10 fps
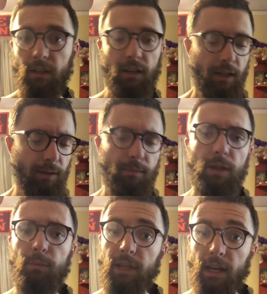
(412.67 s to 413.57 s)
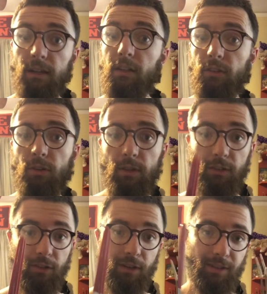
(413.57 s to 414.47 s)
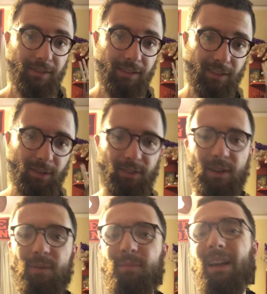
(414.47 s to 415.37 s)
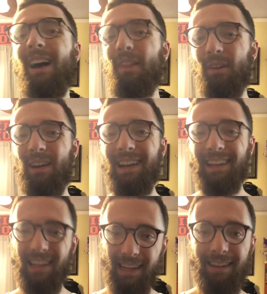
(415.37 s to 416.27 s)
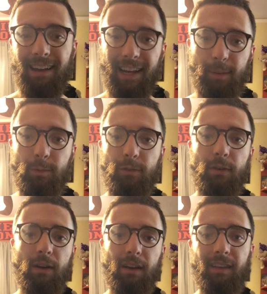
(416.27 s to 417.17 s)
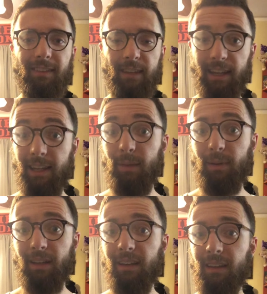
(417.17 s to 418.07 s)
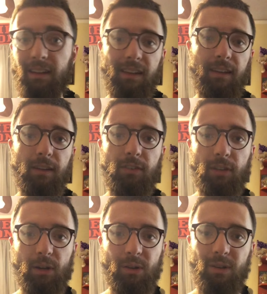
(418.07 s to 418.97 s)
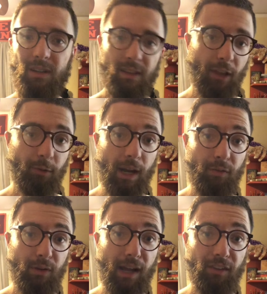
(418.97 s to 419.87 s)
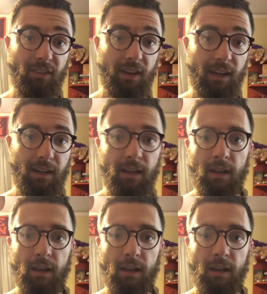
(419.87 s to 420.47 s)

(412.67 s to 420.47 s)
But yeah, so these are some other key items for snake keeping. So that's what I have for you guys today.